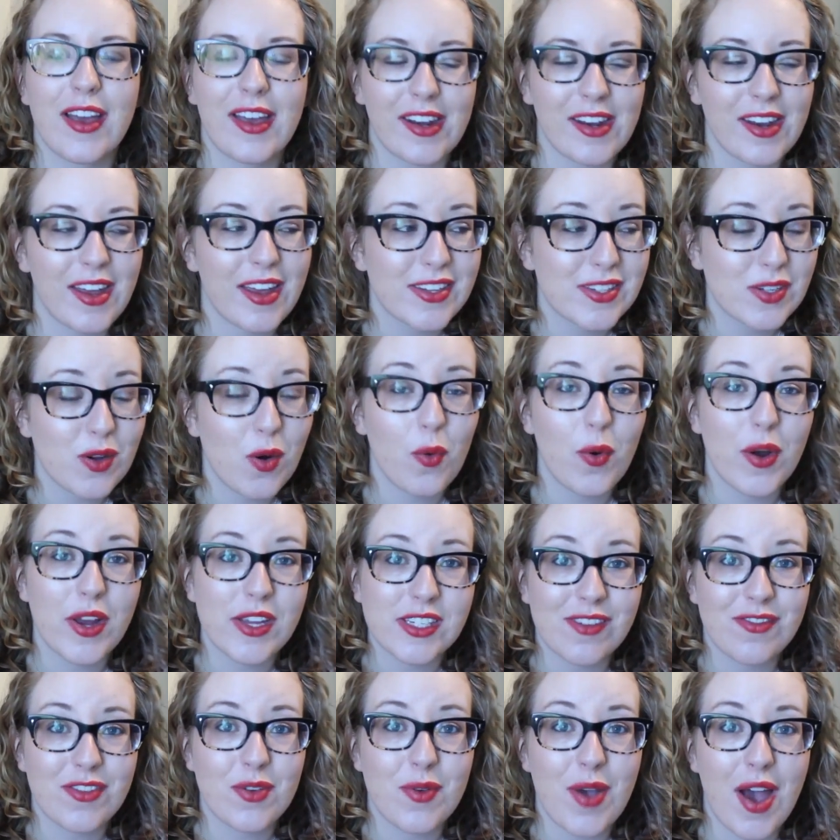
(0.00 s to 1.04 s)
And as
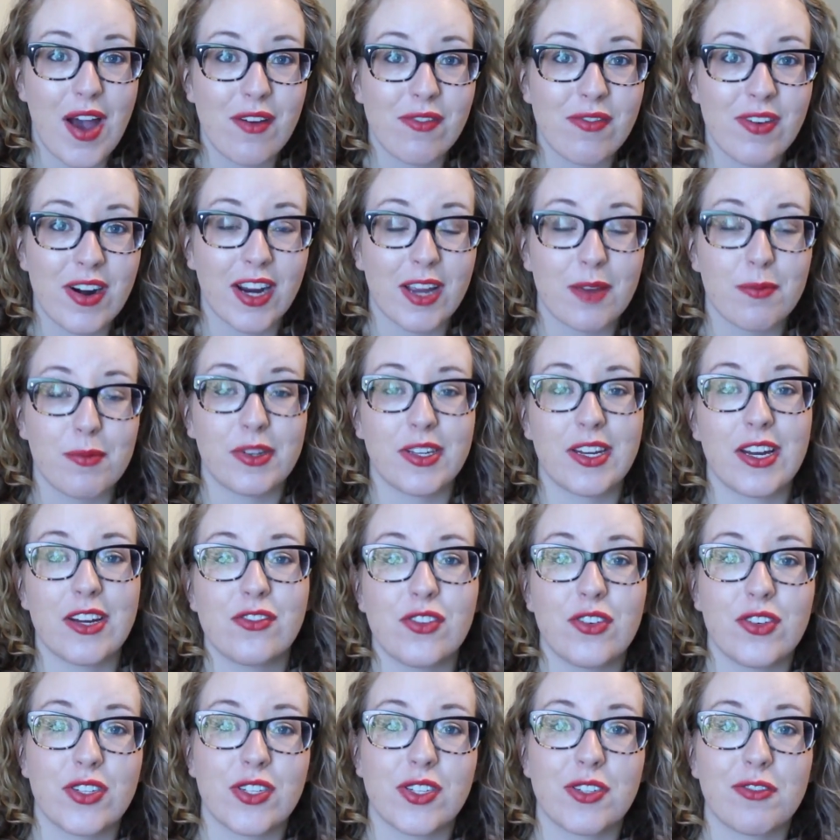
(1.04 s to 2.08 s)
always, if you have
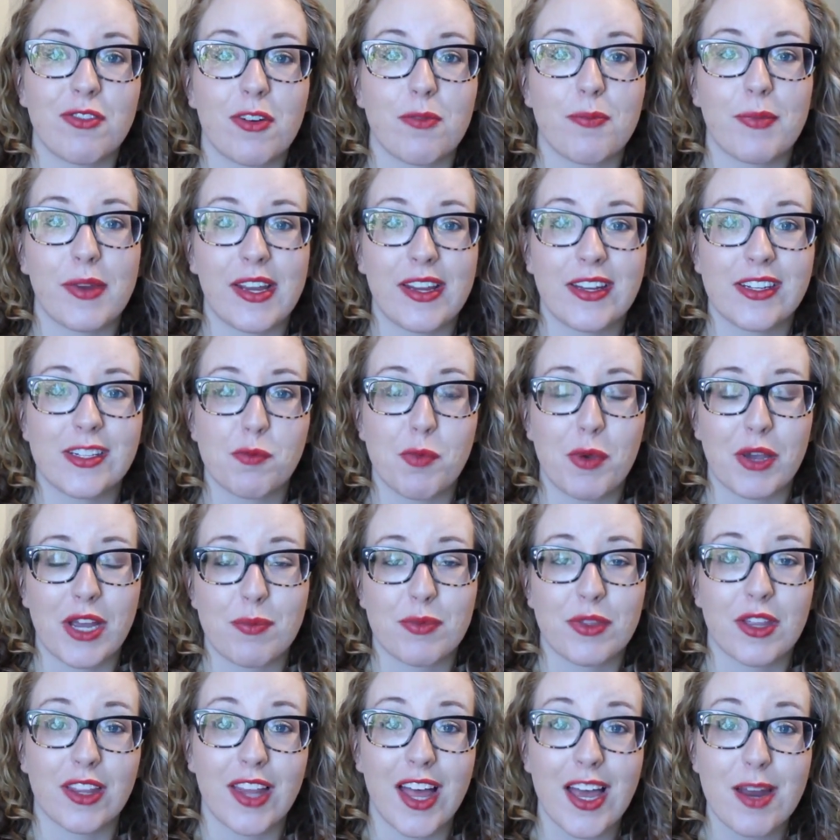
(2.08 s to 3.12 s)
recommendations for me to pick
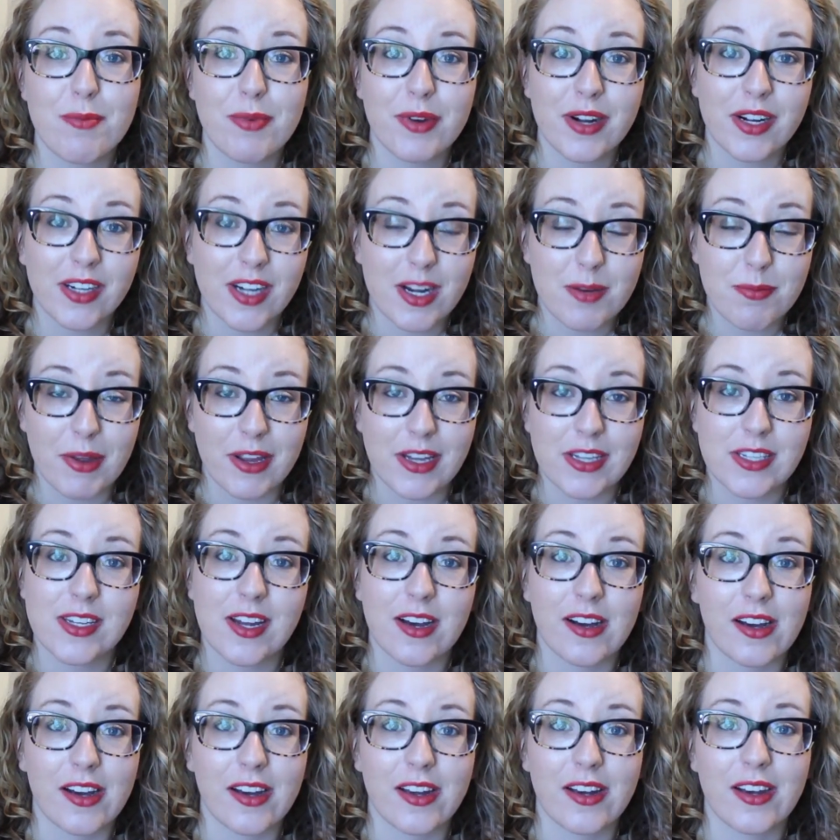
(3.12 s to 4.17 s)
up at the library based
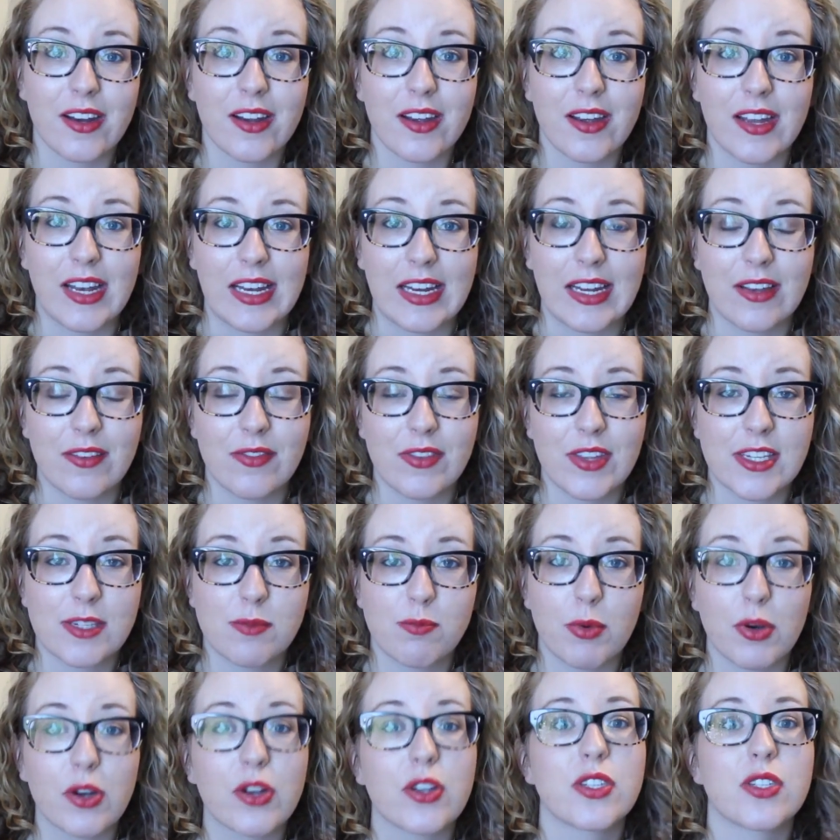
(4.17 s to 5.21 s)
on any of these
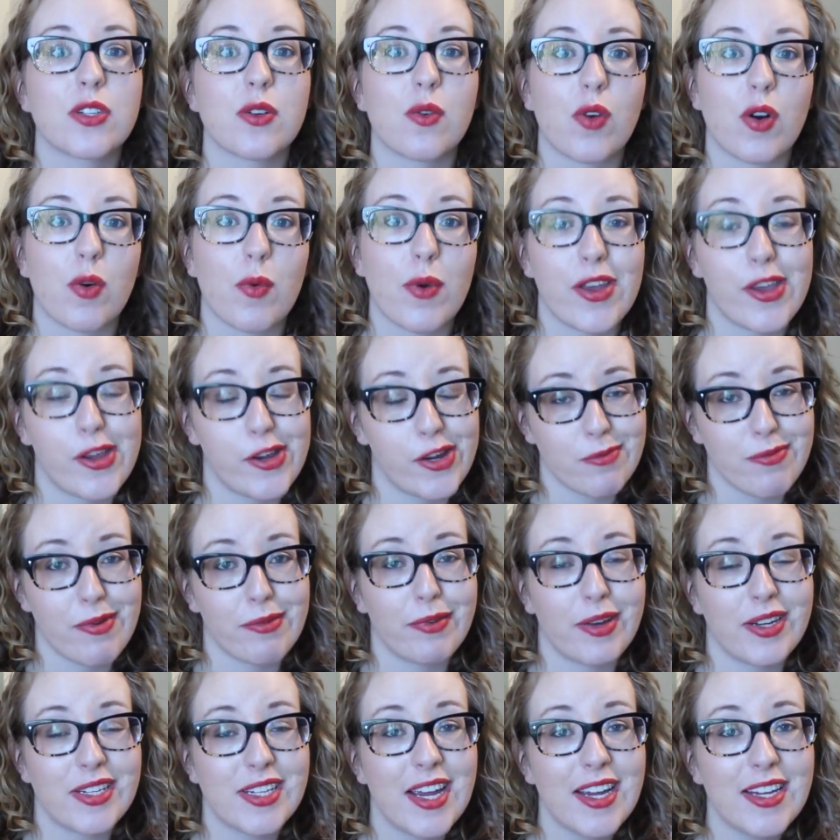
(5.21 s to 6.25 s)
books or what you know
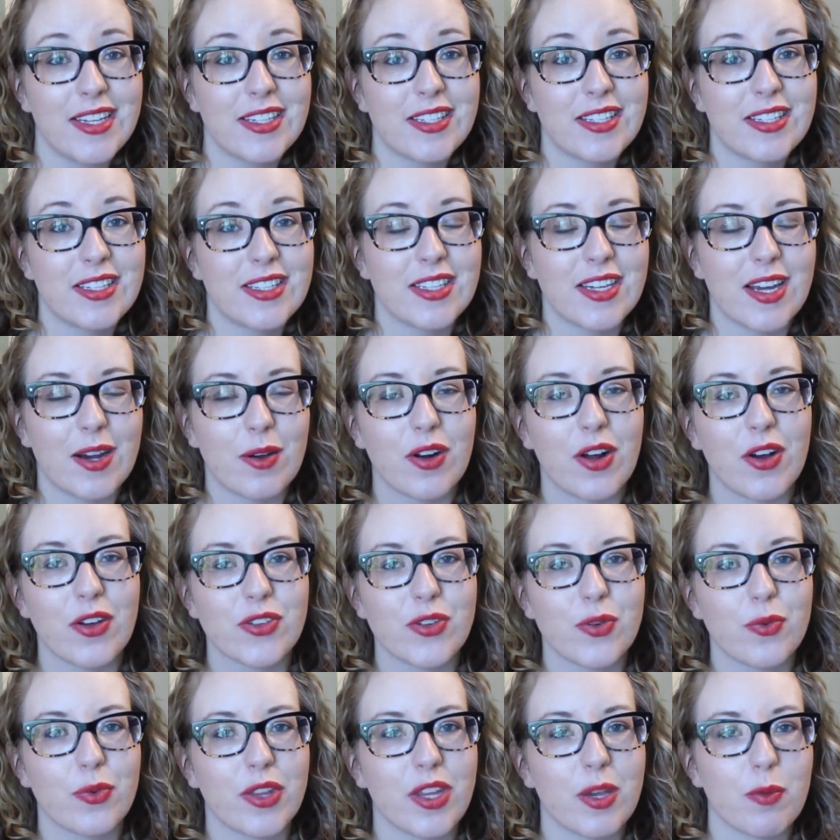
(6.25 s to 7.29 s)
about my tastes, I would
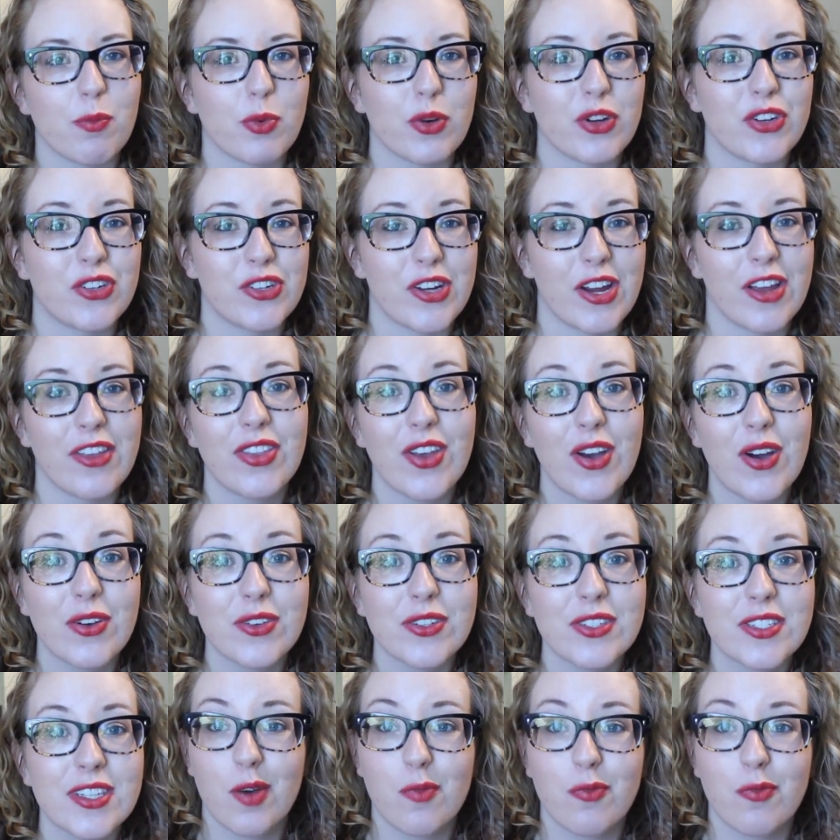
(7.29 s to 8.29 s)
also really appreciate those.